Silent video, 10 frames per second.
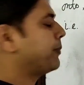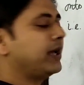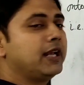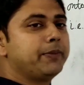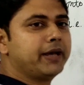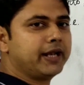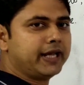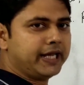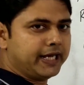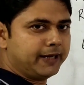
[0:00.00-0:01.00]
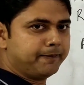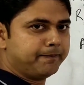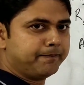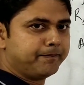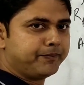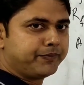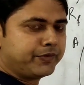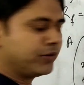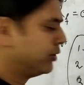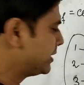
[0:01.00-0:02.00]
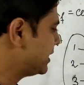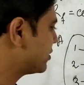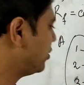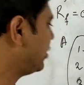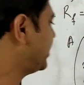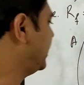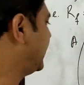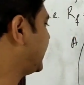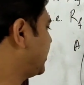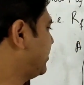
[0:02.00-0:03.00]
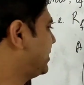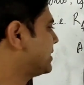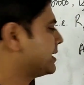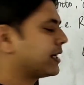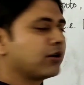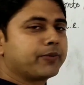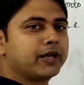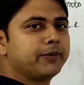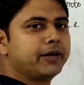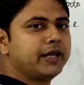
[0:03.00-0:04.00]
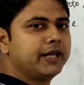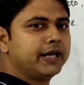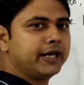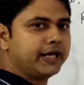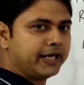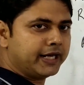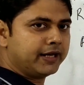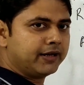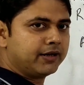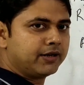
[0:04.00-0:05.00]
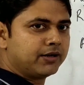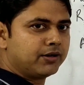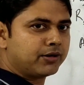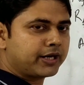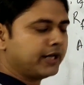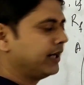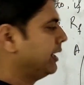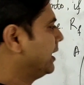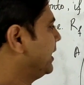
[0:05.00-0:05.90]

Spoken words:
of element A. Which is not related with the set of element A. Okay.